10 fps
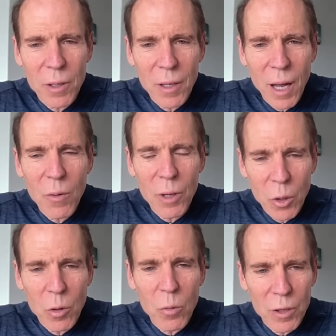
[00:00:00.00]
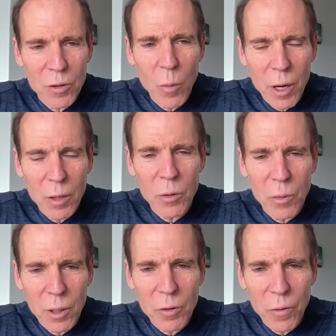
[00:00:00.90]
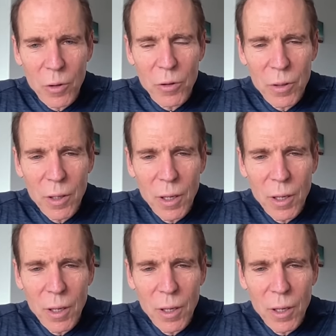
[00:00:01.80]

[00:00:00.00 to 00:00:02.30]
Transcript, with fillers: You got to really know the reasons why you're doing this first.